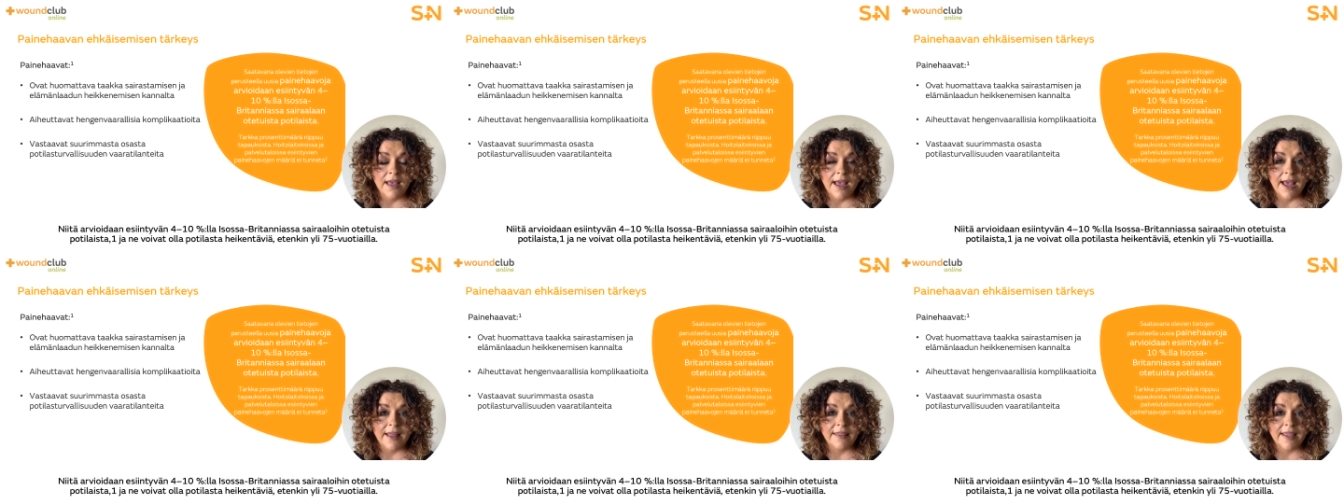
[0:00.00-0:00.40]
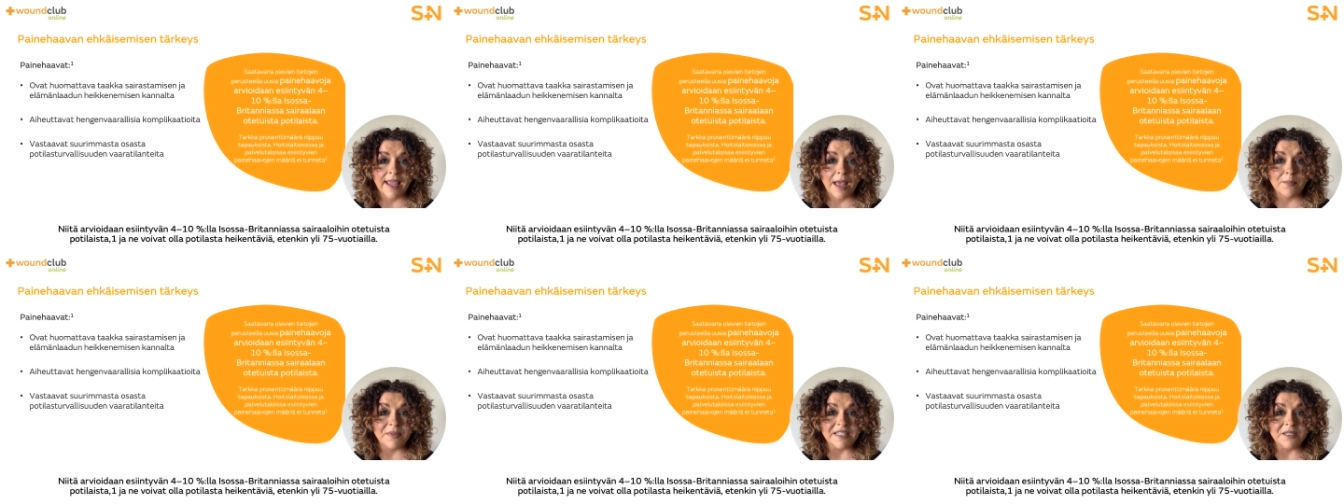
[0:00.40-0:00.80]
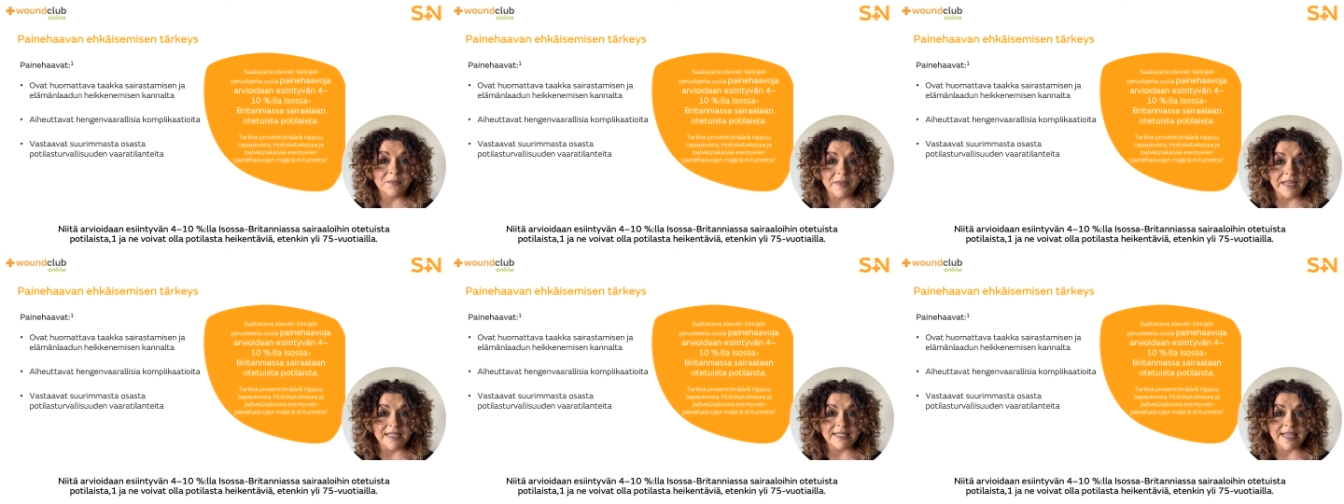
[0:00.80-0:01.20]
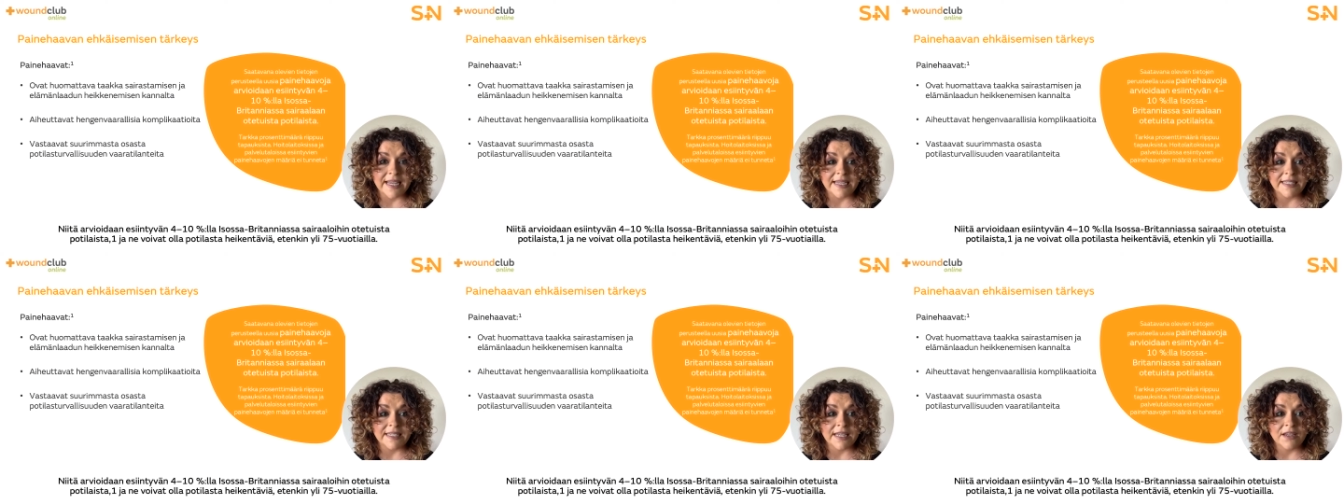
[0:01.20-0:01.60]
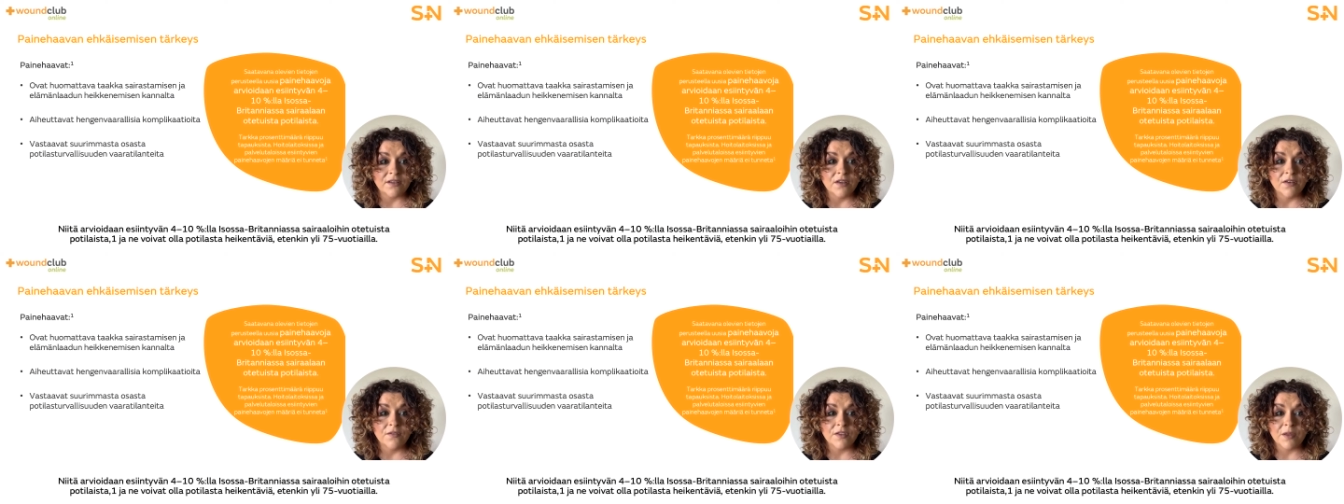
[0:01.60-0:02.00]
and they can be debilitating
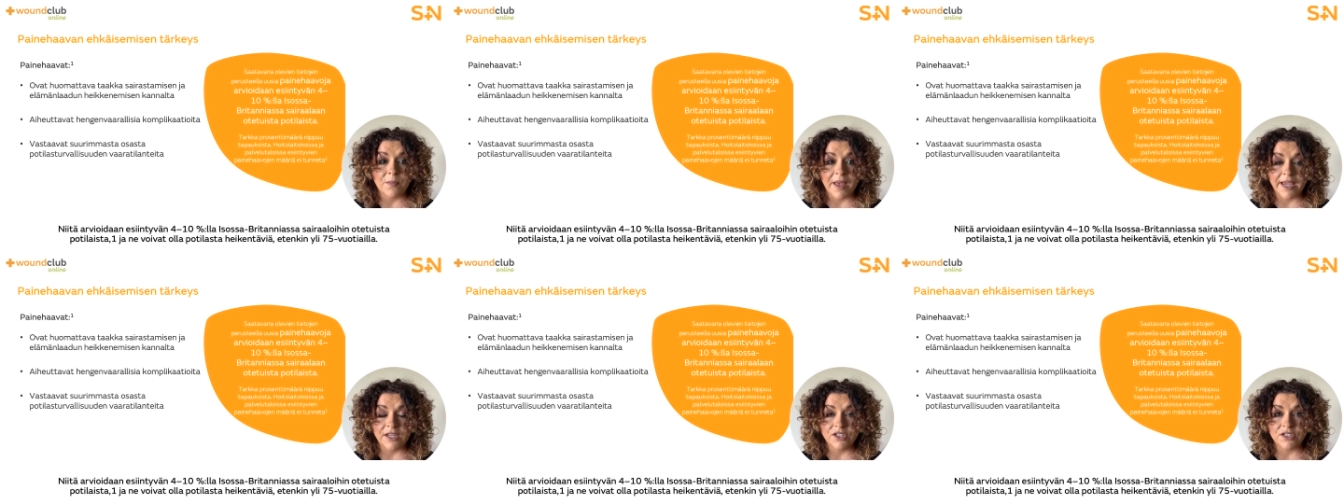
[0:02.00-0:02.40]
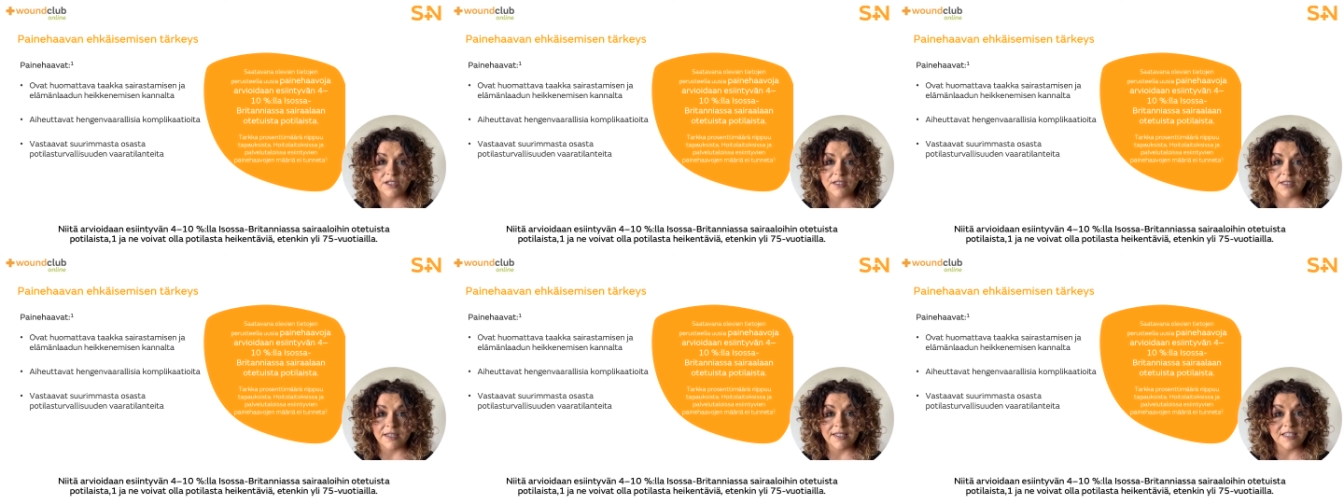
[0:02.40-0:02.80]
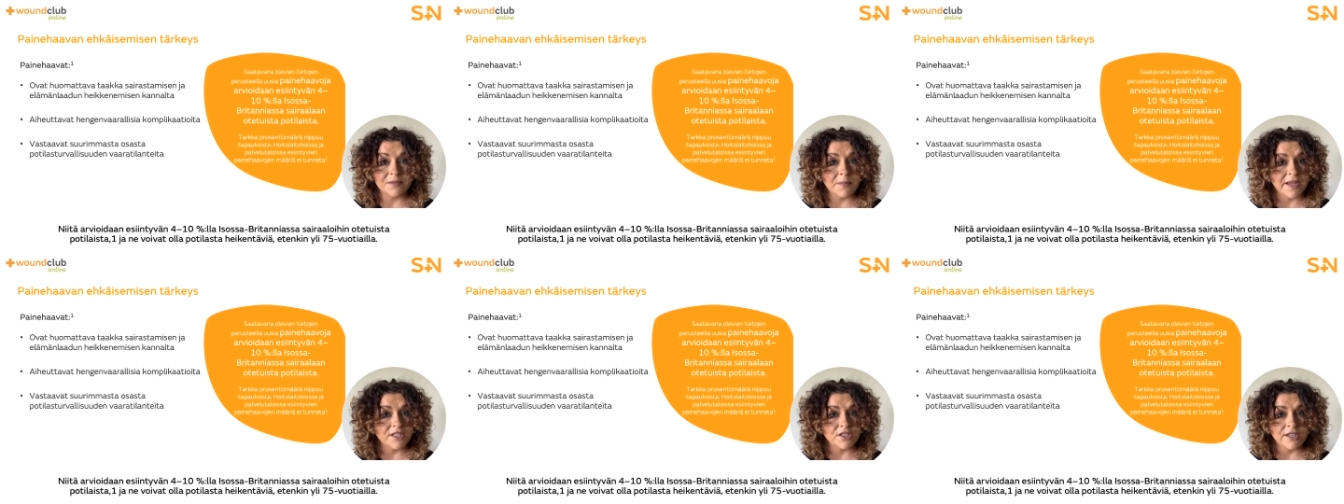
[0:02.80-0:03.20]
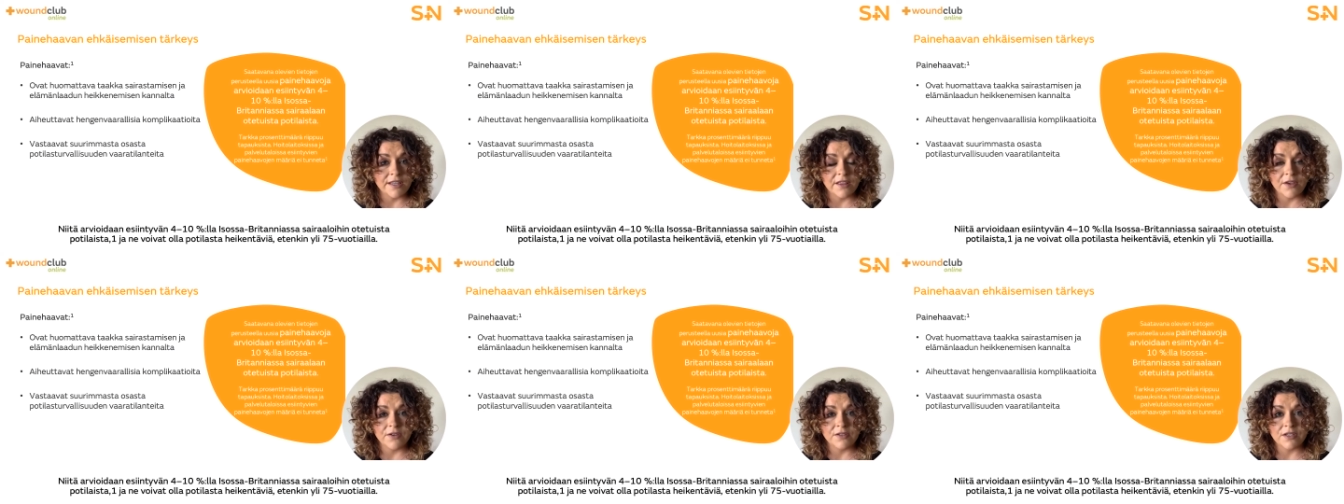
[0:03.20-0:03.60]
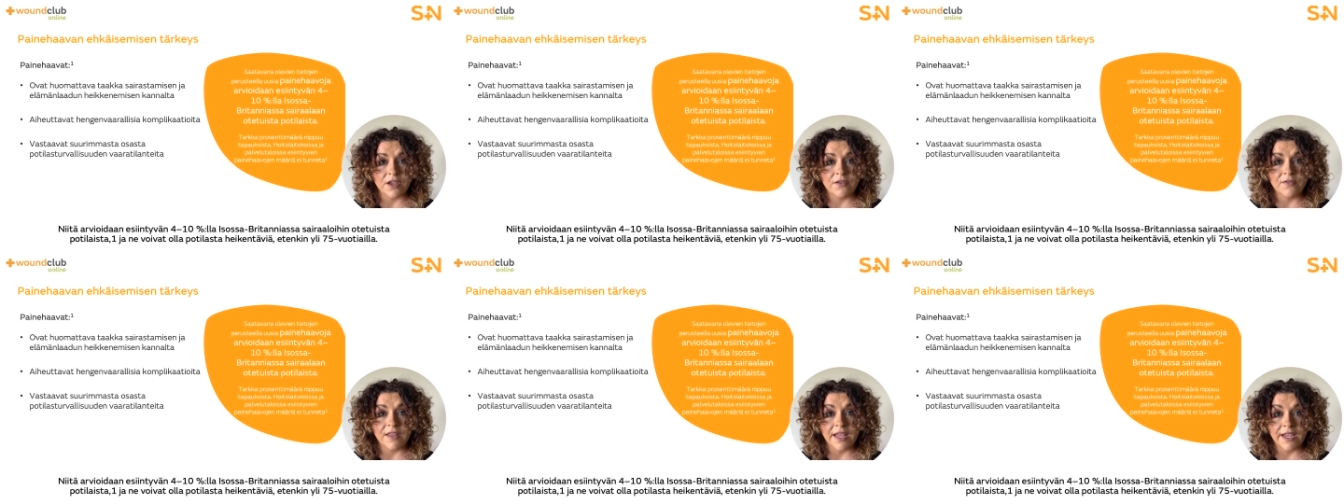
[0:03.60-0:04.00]
for the patient, especially those
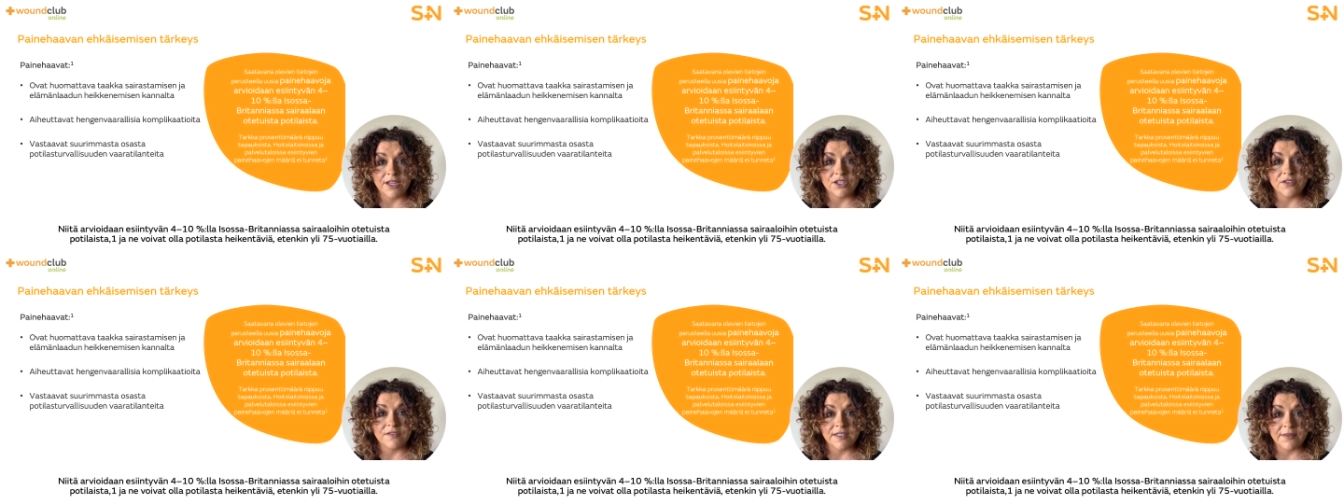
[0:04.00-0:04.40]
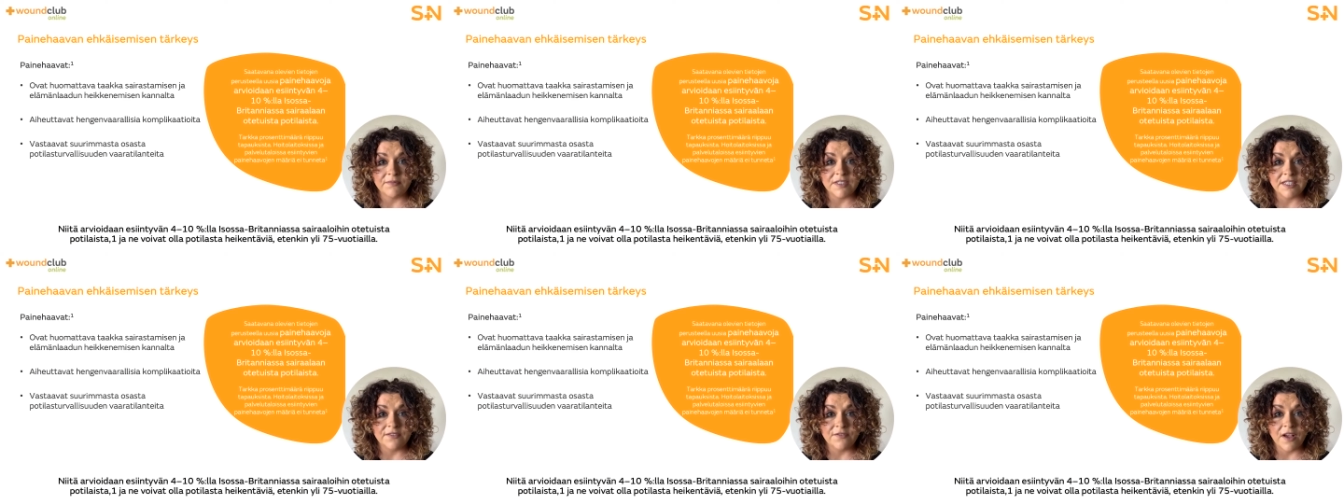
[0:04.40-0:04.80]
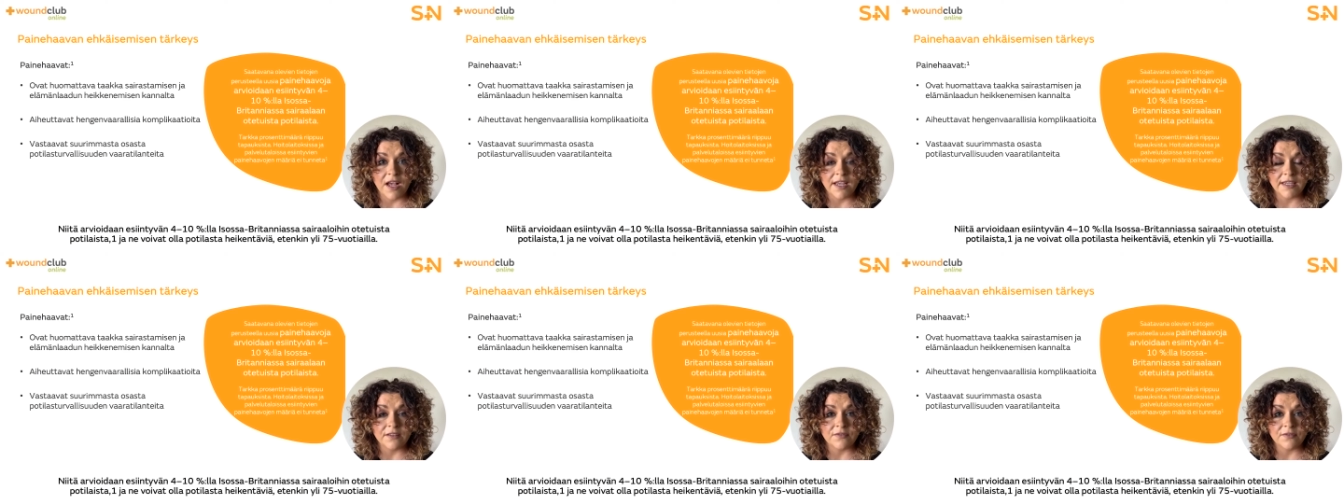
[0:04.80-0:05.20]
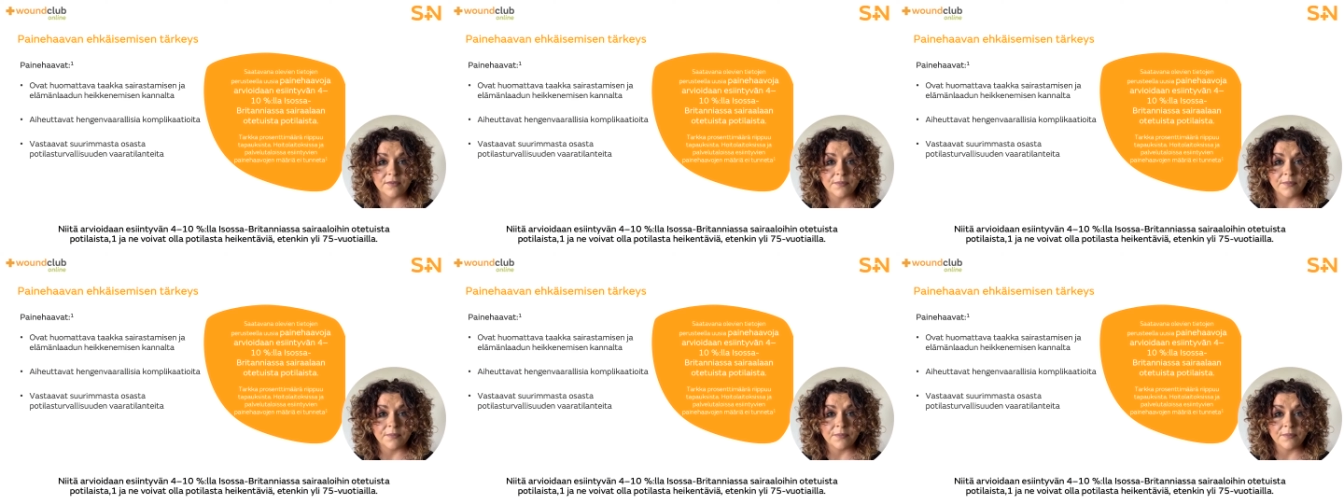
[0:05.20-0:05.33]
over the age of 75.